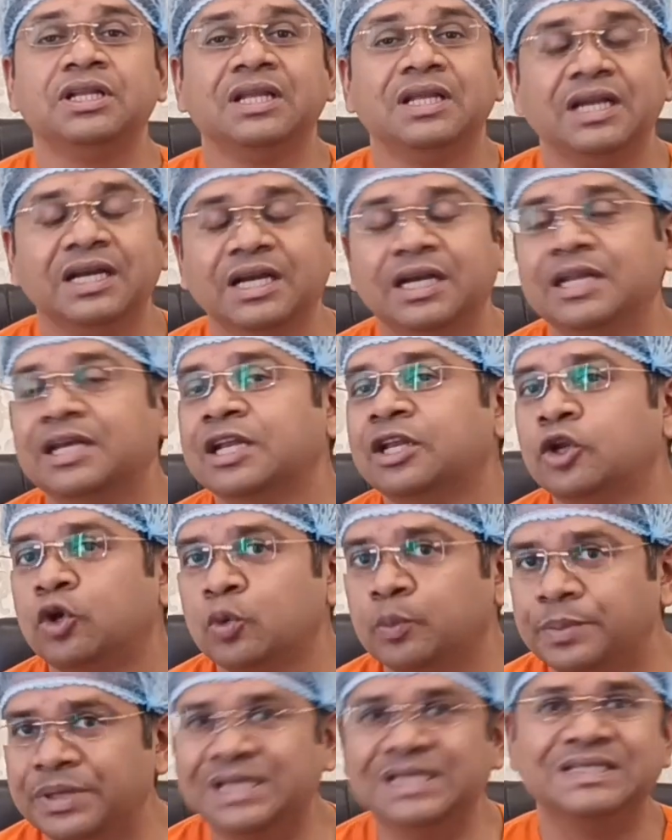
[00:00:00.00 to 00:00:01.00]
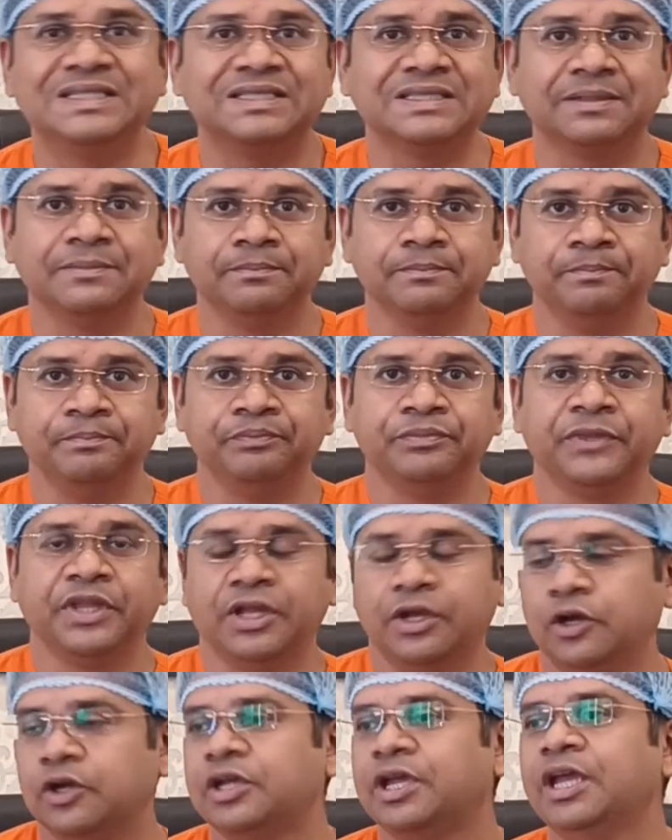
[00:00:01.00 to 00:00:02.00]
Indian rupees.
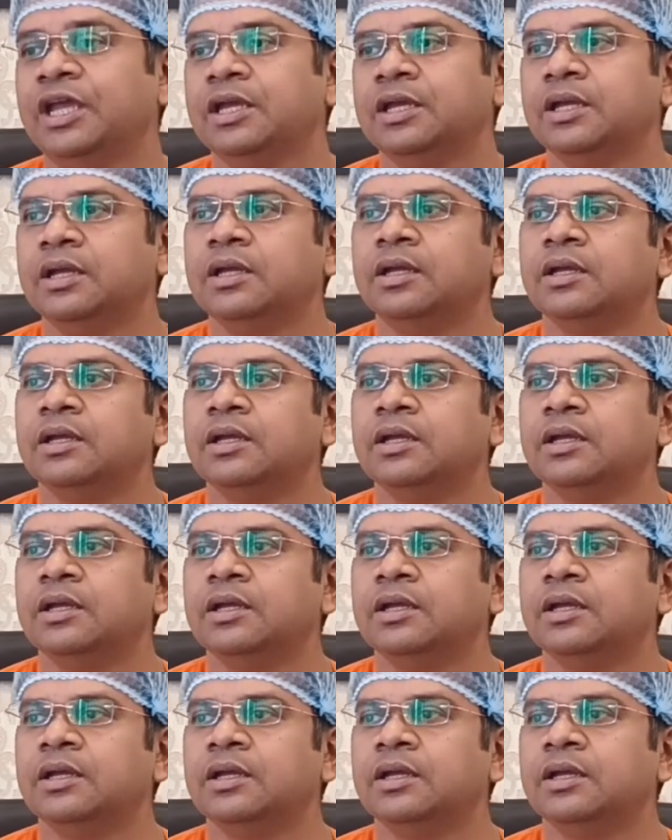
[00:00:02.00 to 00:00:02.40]
Okay.